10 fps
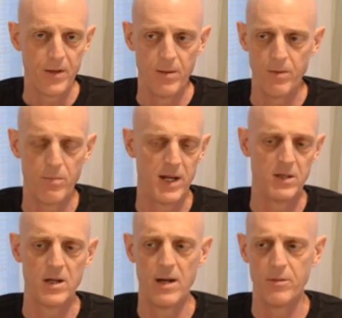And by
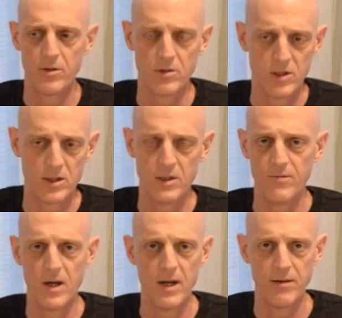the time they're
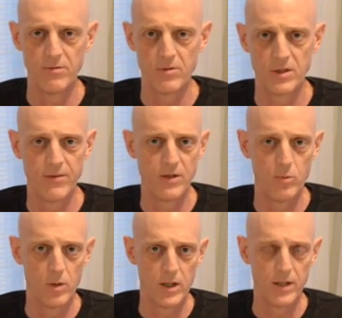sixty-five or
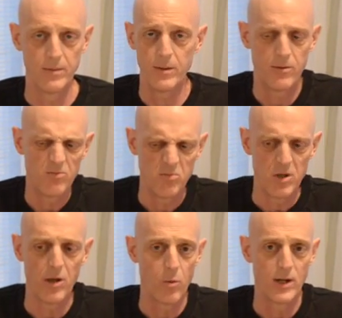seventy-one, and they're
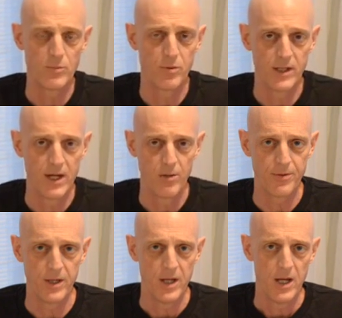otherwise pretty
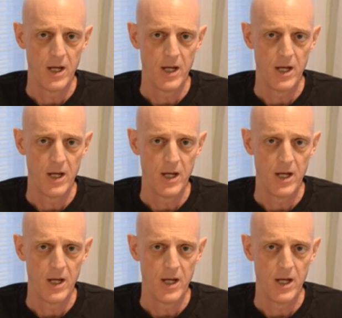healthy,